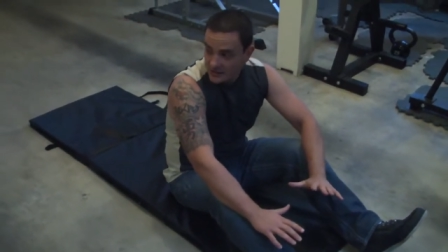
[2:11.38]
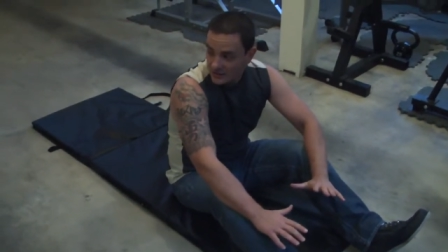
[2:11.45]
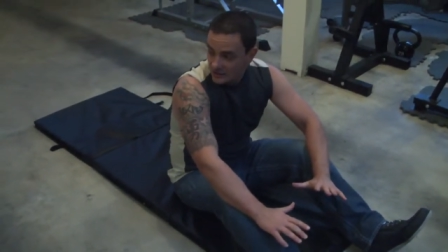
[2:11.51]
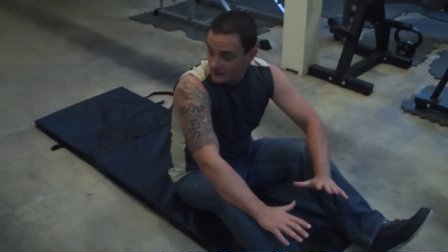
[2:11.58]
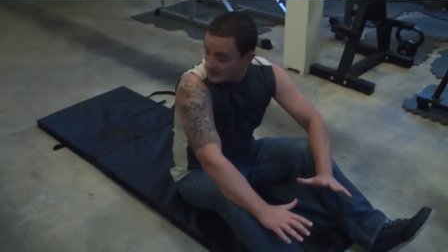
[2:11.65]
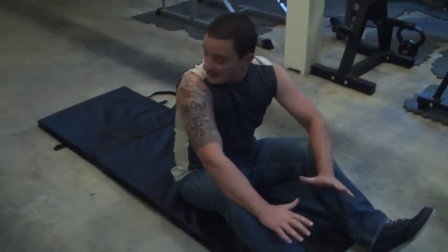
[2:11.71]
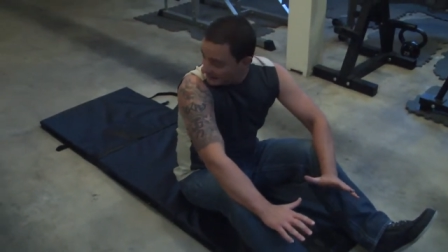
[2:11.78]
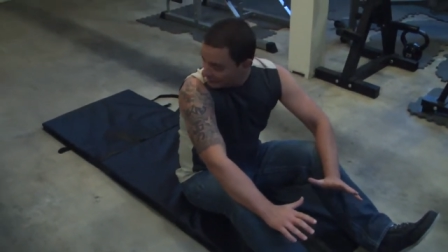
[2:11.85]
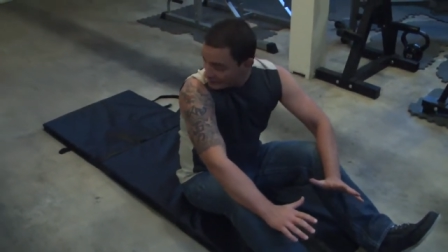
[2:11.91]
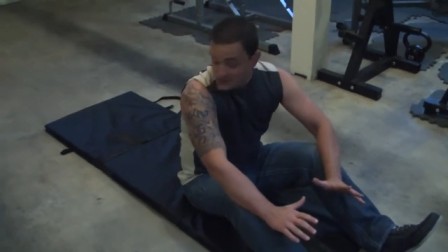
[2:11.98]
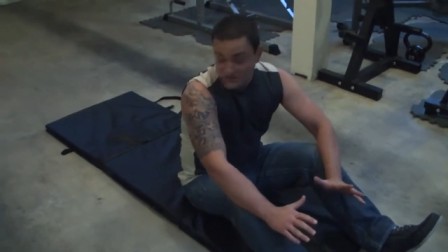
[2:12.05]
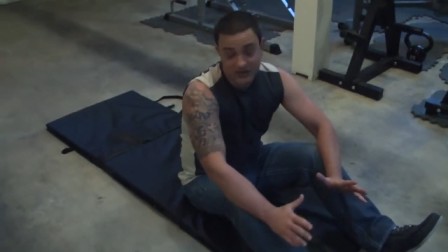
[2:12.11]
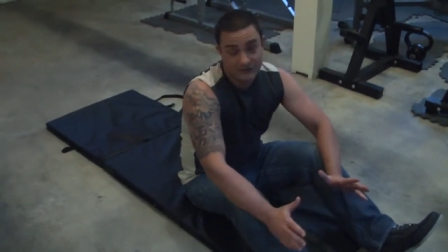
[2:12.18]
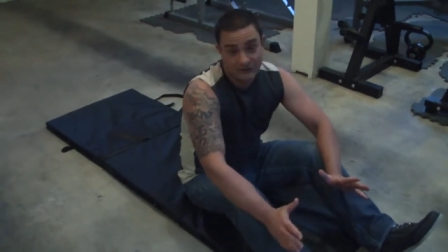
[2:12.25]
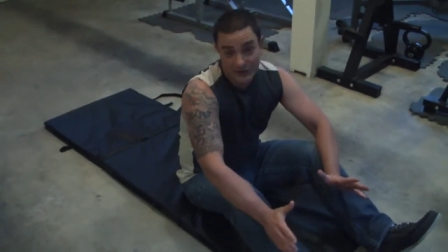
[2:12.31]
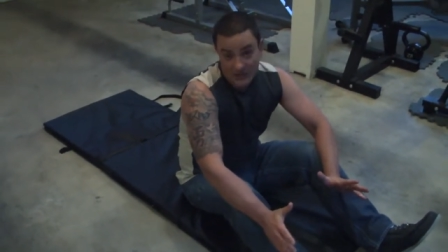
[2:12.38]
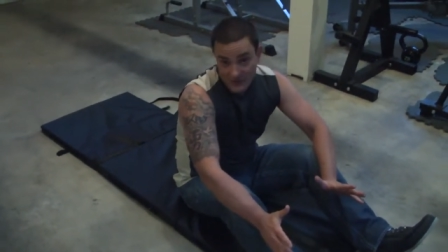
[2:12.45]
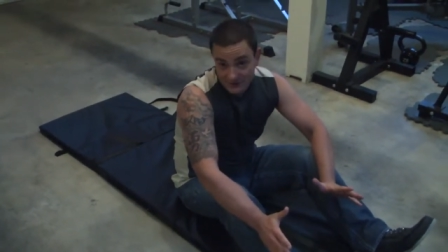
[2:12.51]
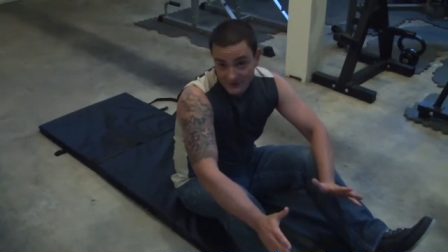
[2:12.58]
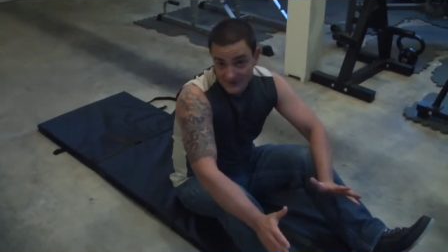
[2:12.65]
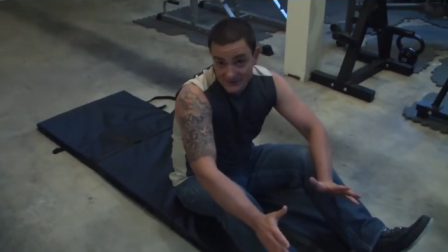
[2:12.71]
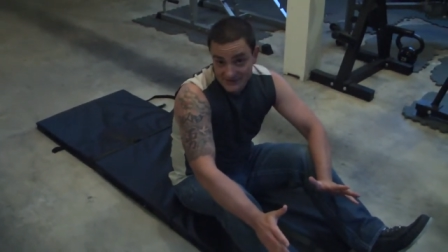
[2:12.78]
I've actually never
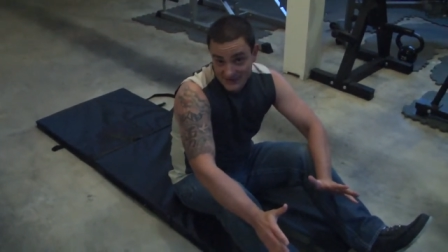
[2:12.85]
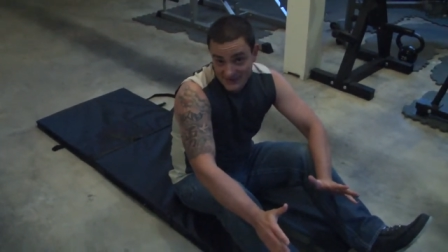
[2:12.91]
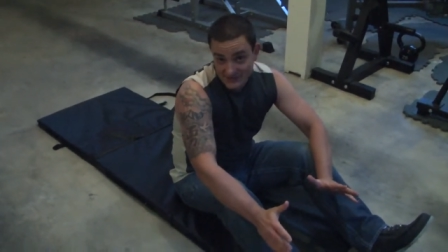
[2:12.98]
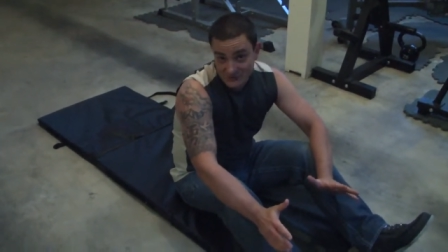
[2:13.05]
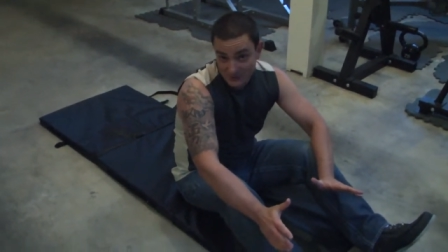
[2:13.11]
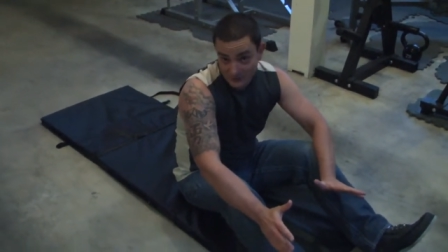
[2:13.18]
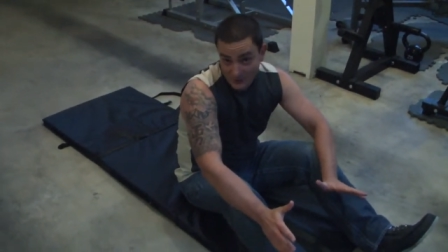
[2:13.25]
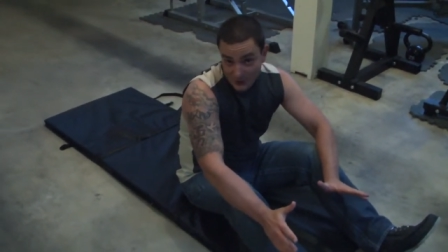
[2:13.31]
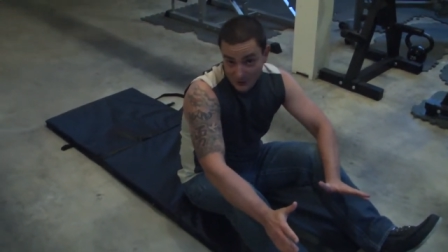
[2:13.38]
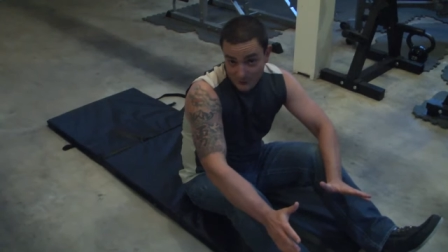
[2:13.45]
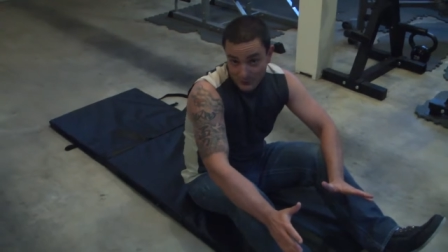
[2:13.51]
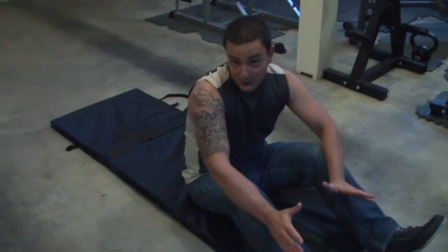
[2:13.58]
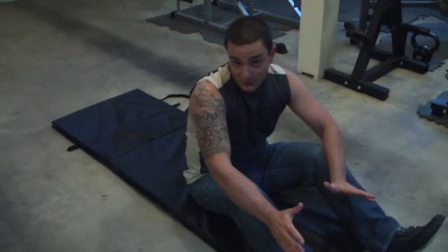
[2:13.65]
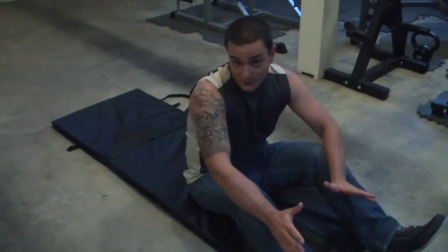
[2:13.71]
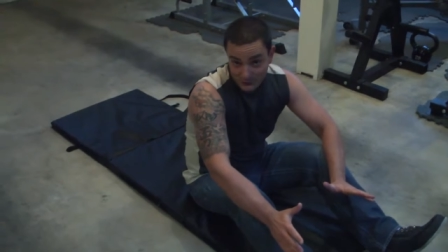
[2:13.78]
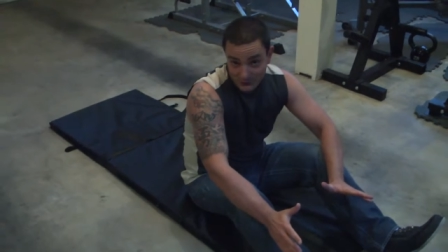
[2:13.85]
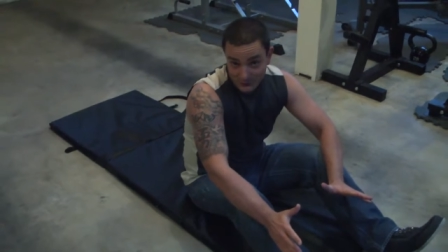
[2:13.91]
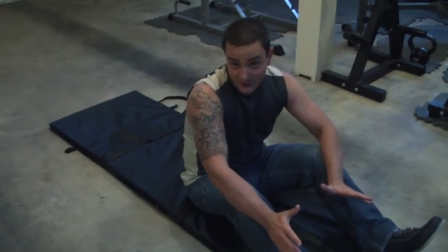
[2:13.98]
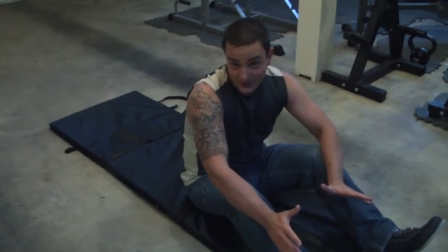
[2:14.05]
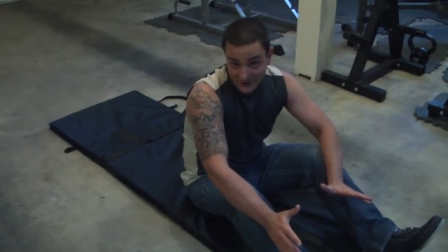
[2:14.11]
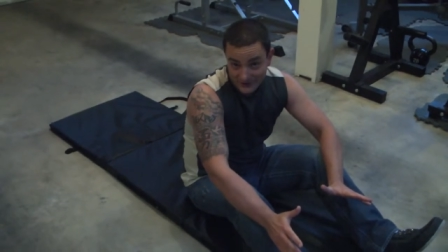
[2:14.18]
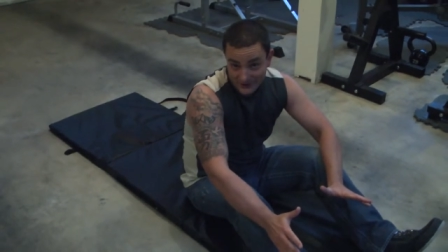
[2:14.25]
done this test with my arm currently the
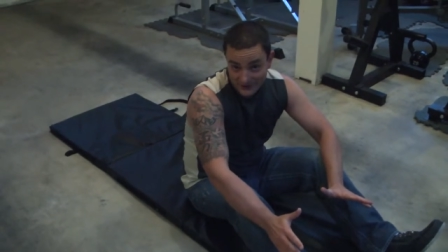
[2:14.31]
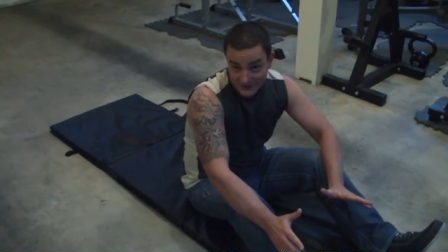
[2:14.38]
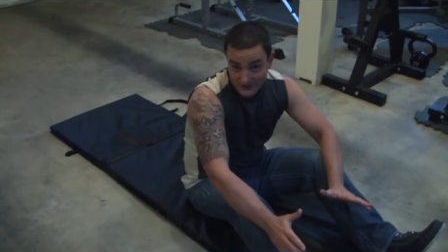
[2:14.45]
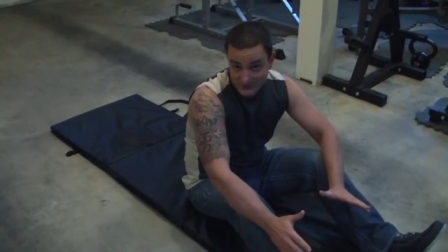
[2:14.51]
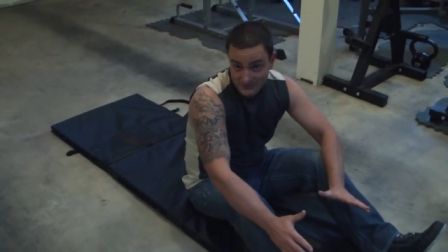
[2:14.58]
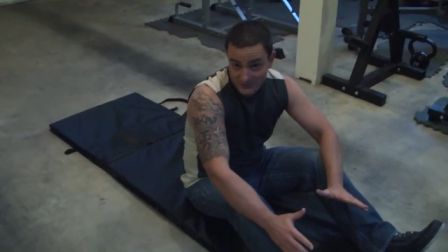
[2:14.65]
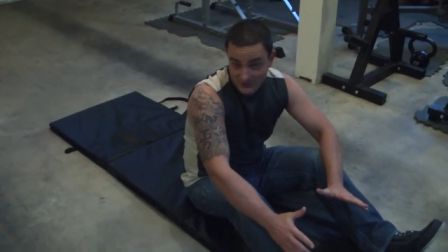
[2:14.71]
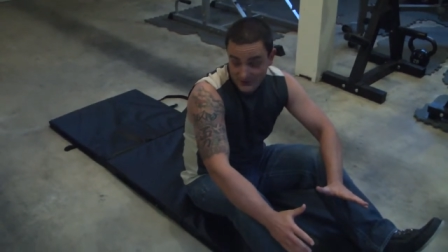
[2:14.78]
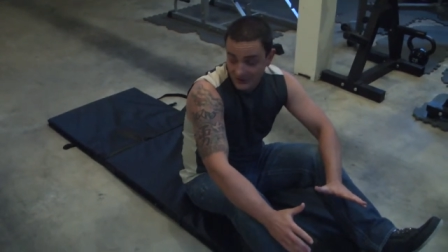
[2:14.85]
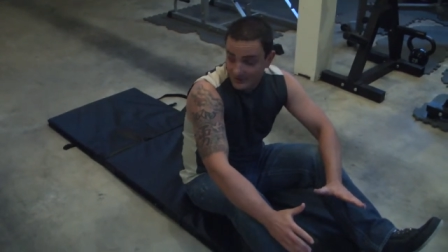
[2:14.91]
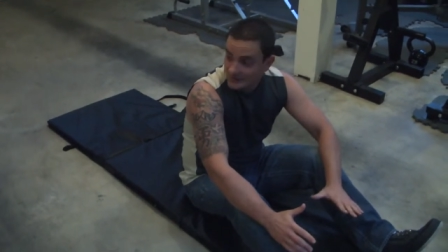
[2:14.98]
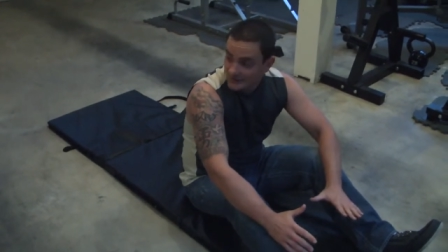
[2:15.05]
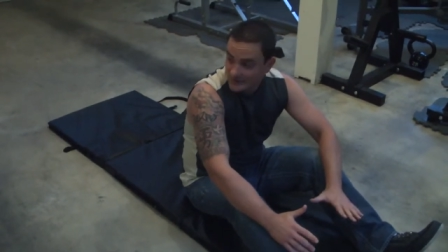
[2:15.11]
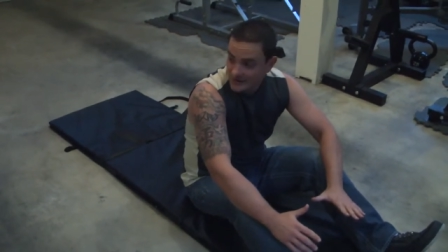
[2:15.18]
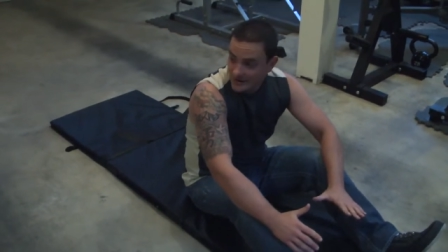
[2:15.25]
way it is, but